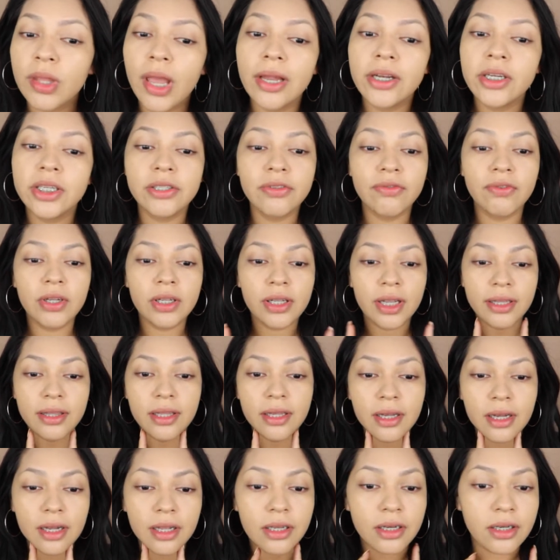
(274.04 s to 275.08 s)
I just feel like
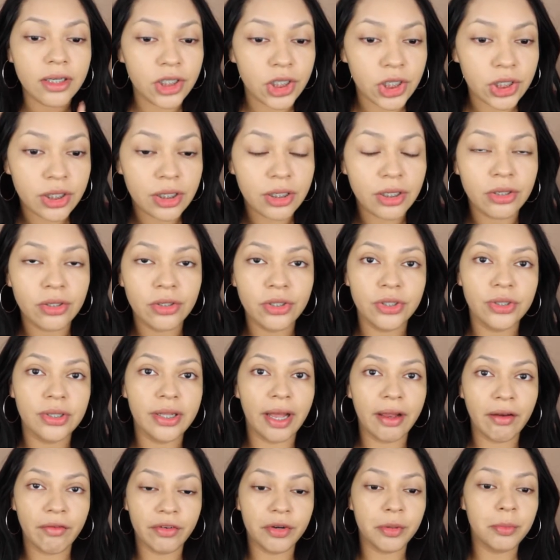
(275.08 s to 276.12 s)
the color is just a little too
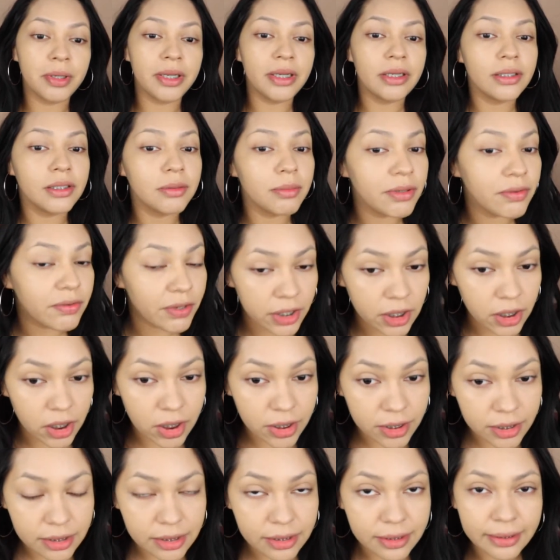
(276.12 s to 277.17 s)
light for me, to be very
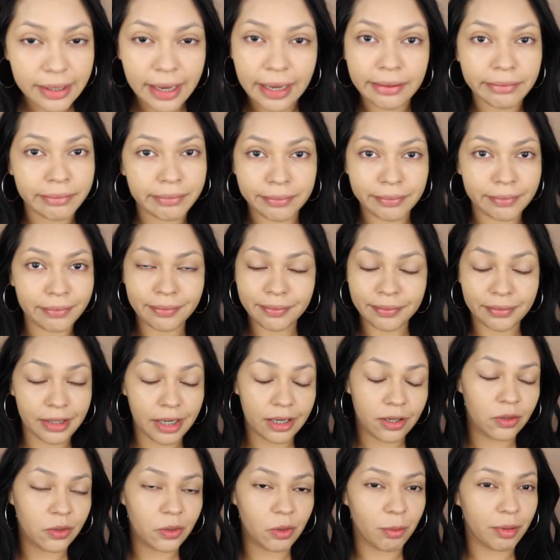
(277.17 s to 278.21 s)
honest. Yeah,
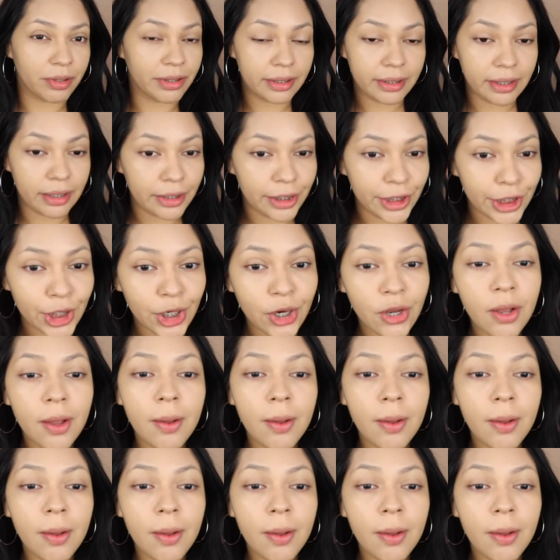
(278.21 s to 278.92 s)
I don't know about the color.